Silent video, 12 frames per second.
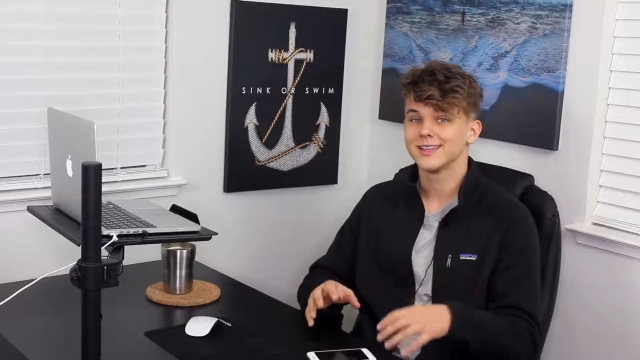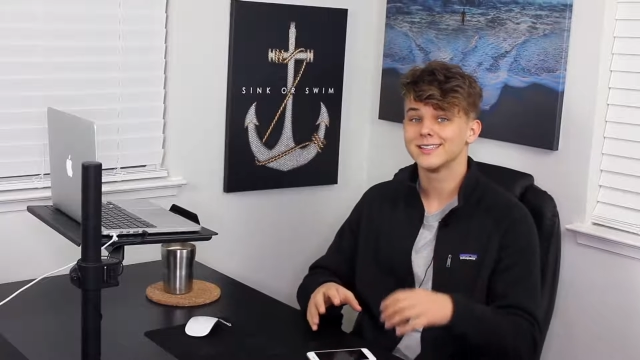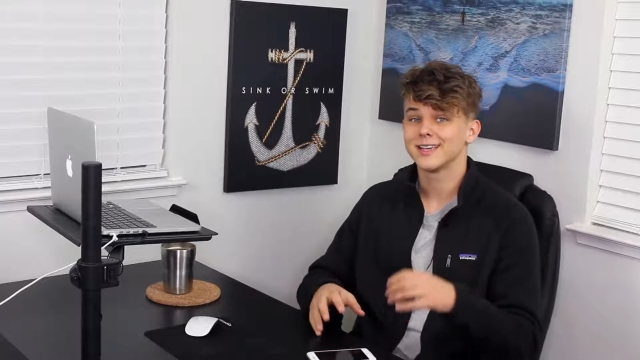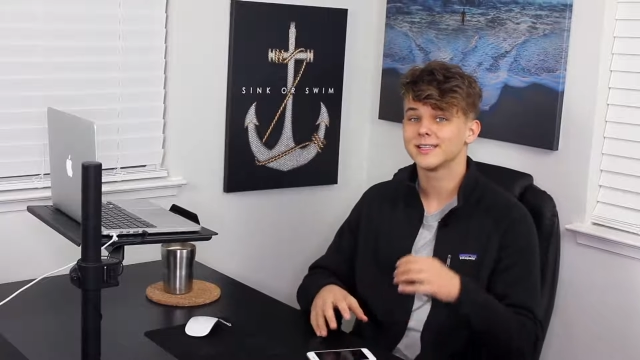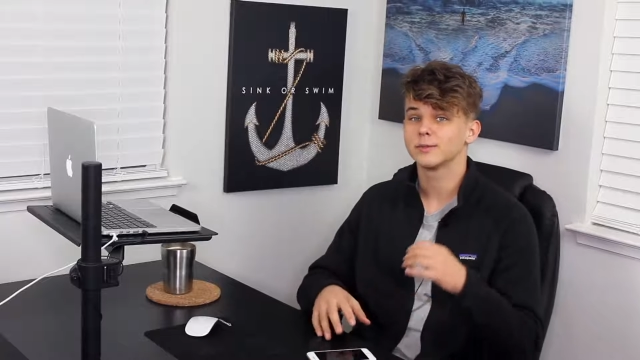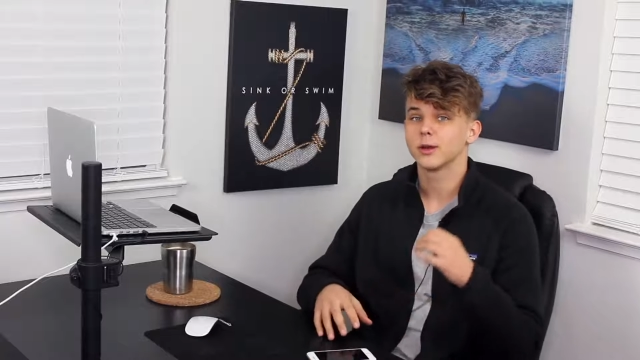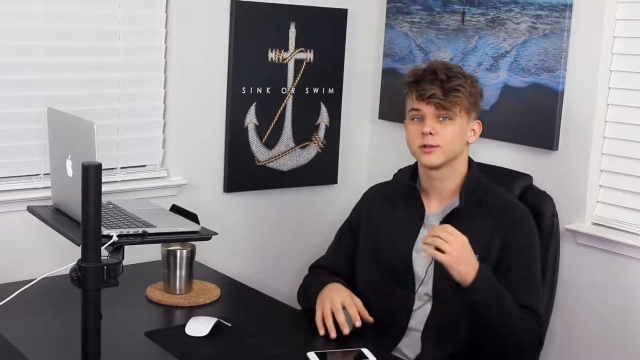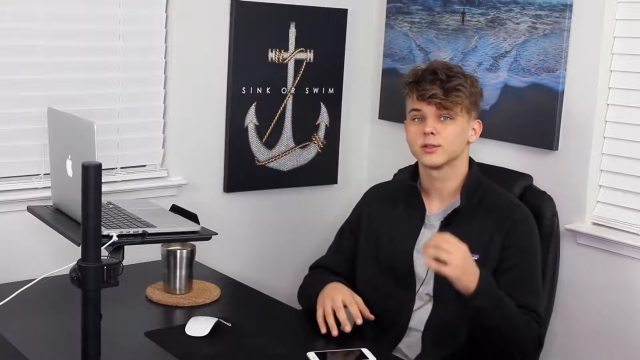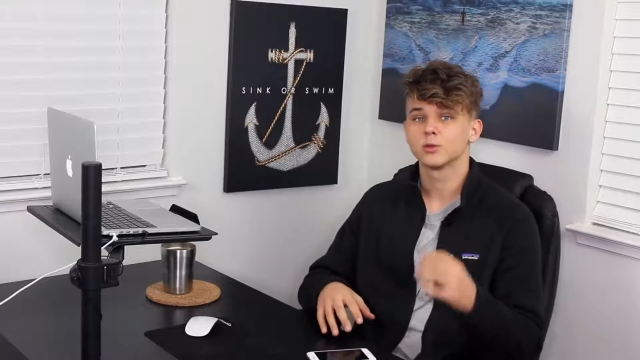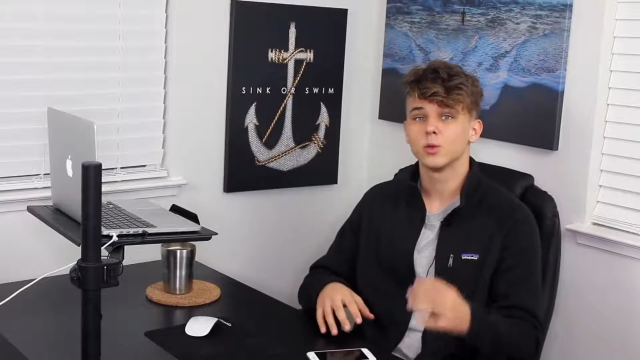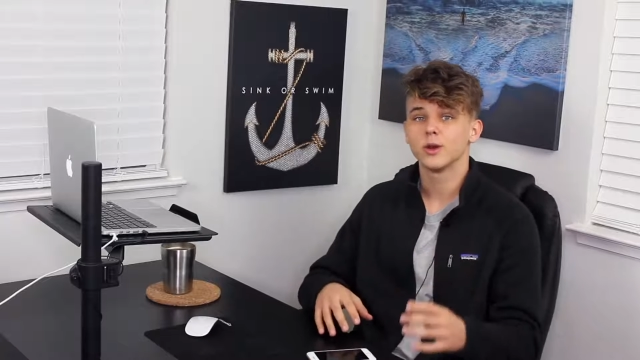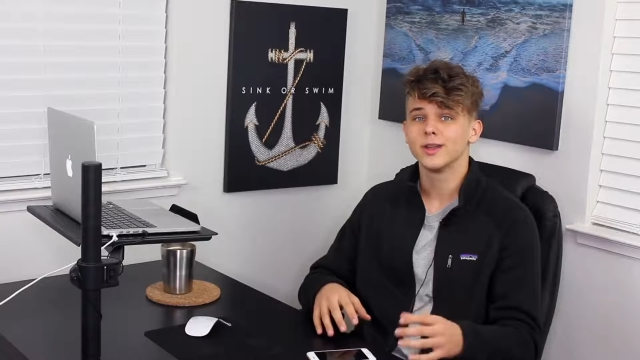it takes about
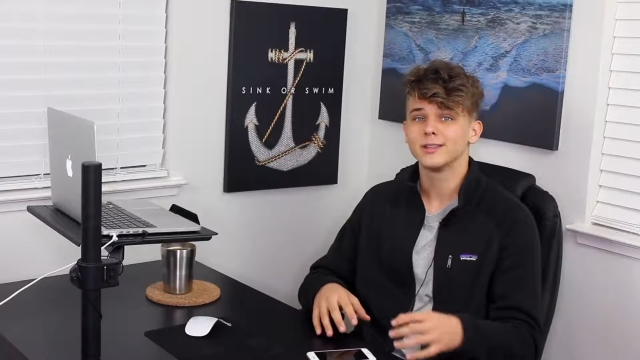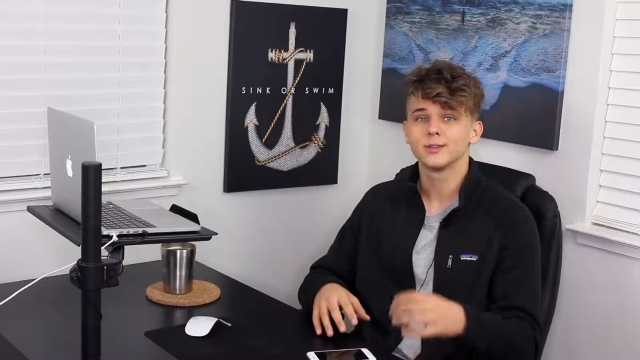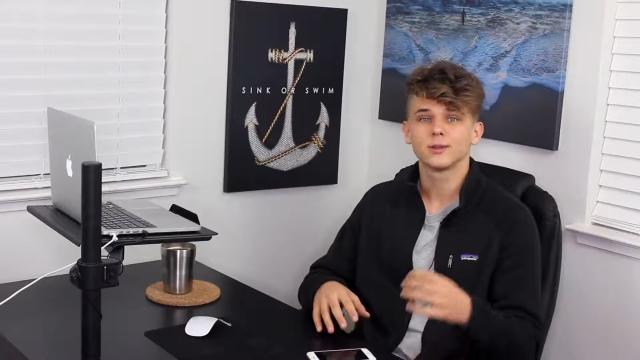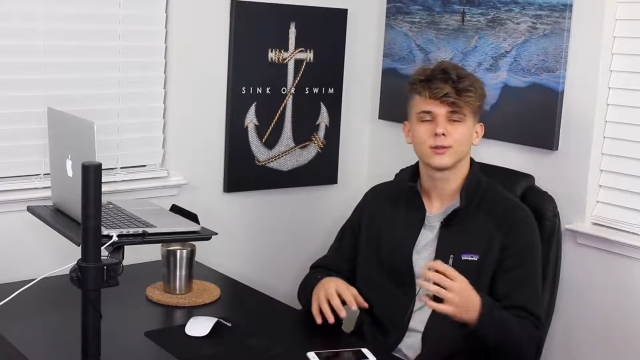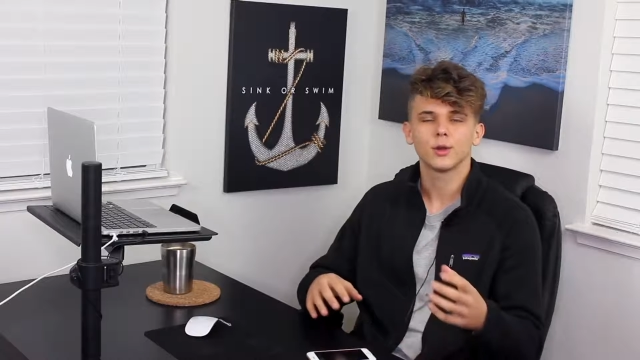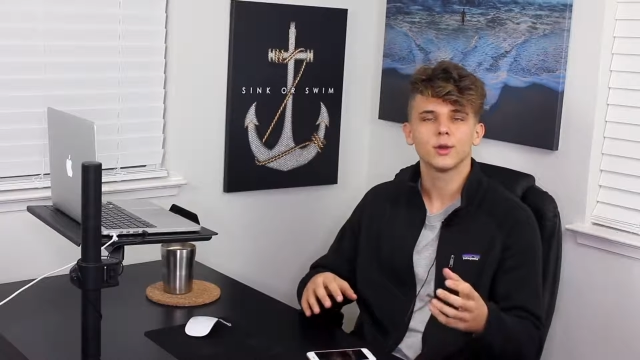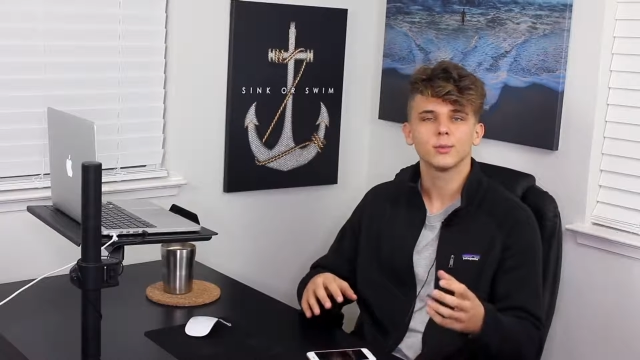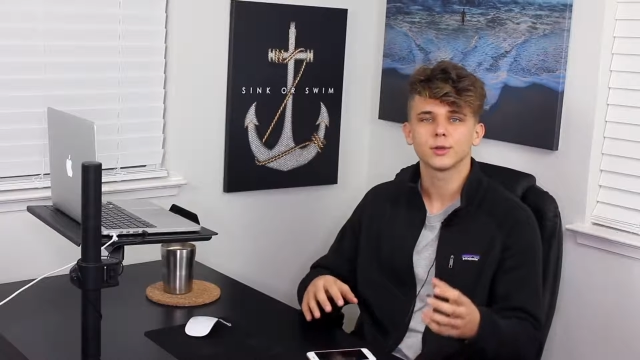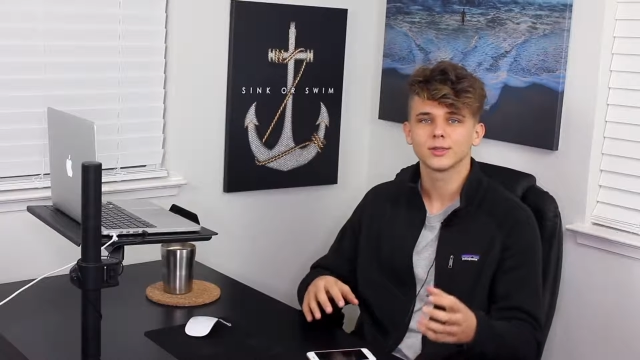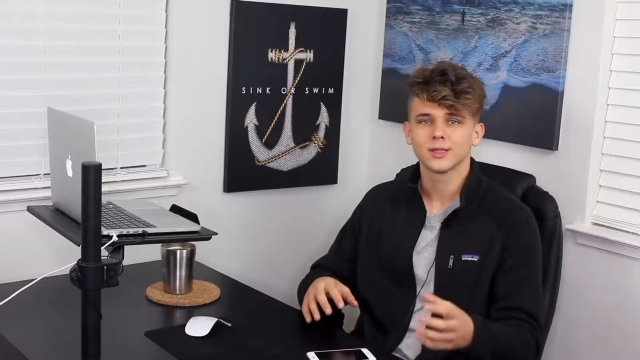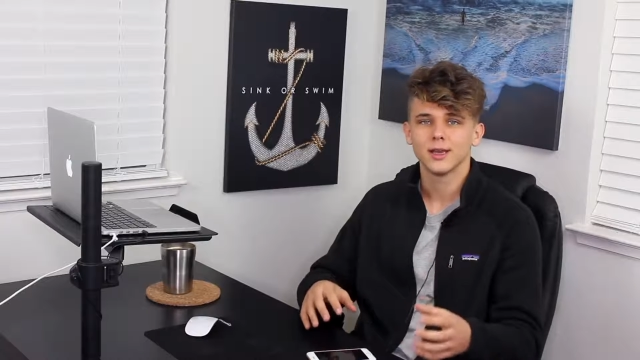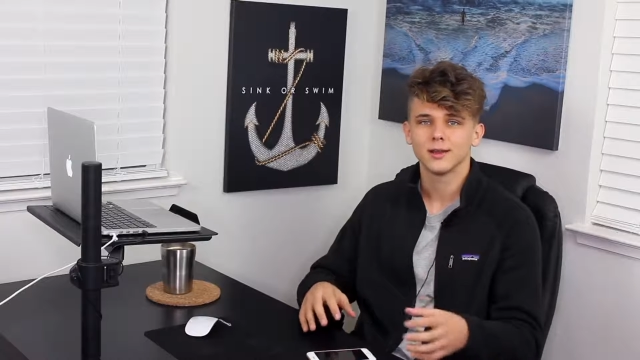20 to
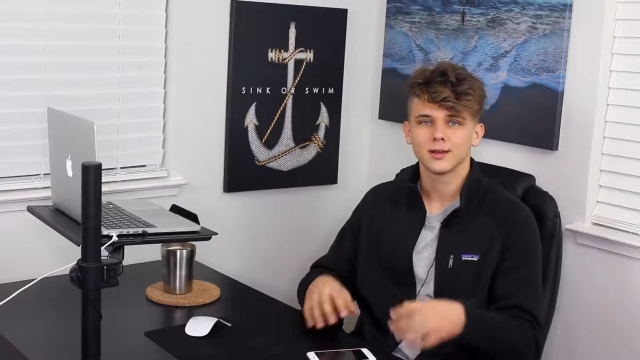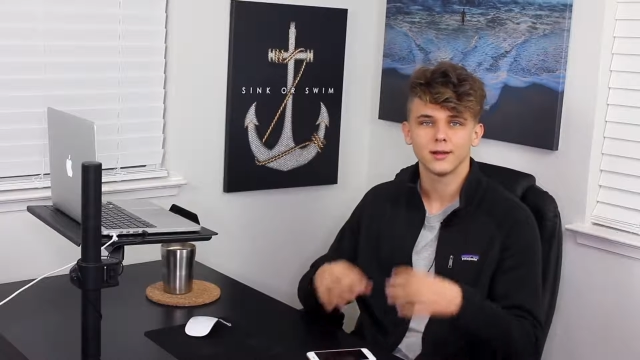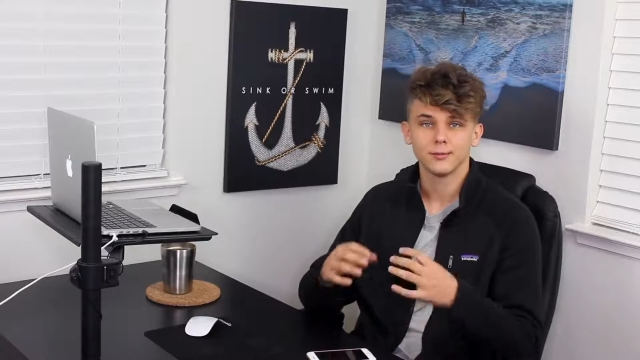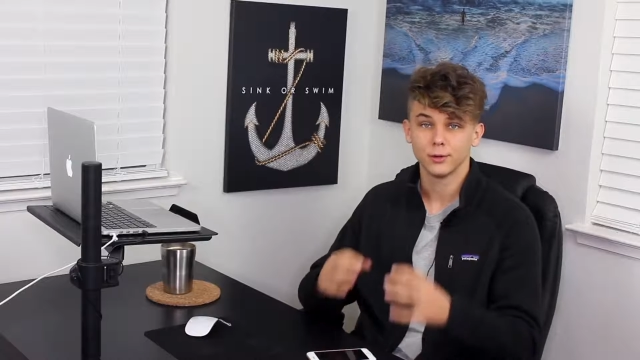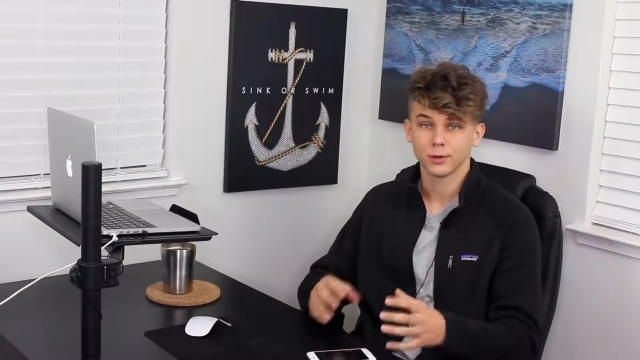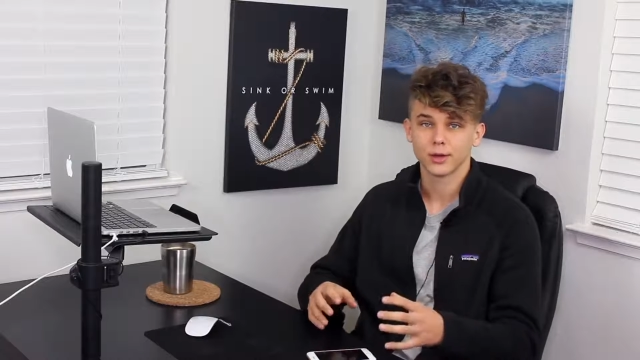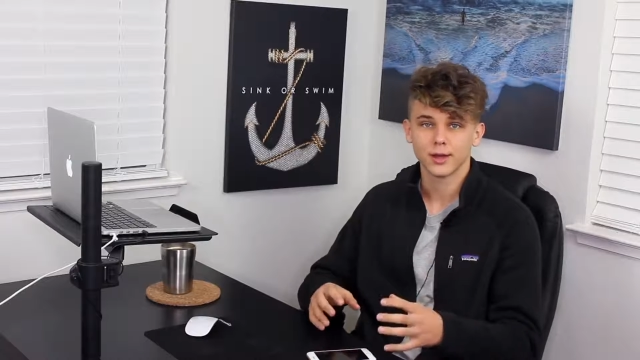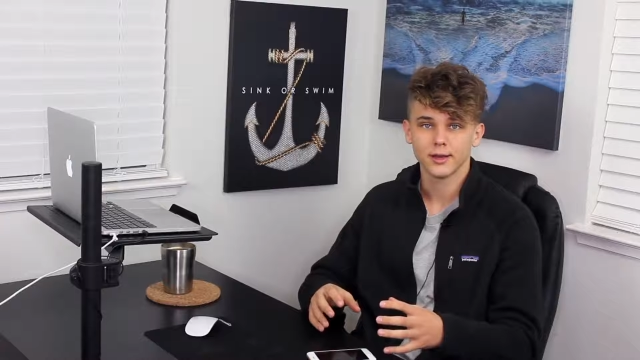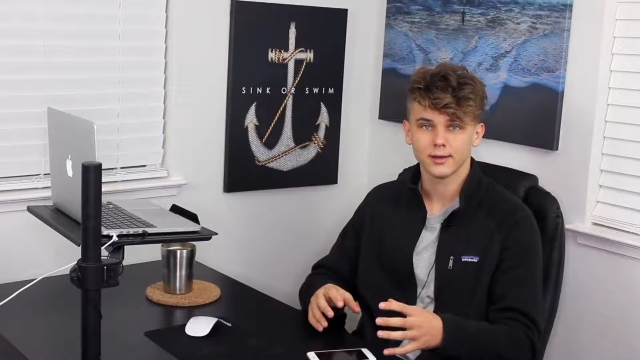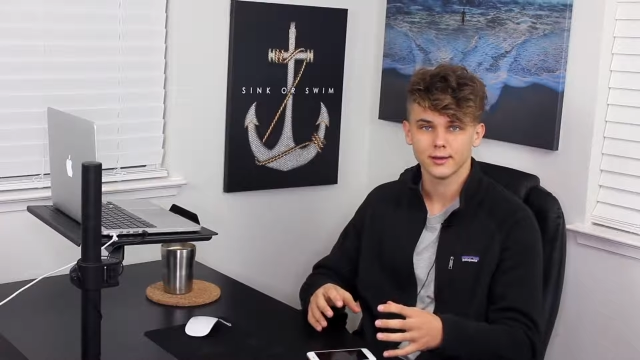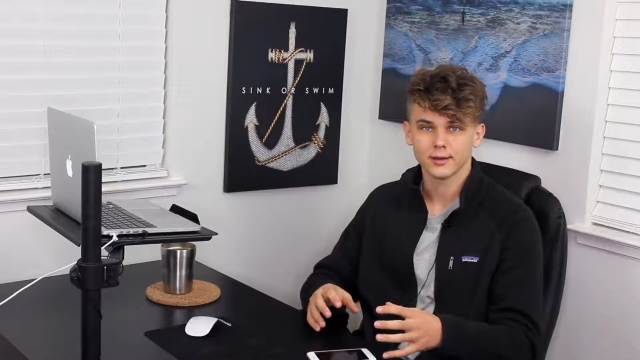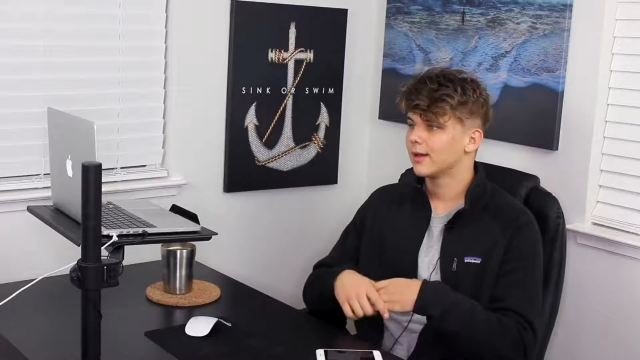30% of your cut.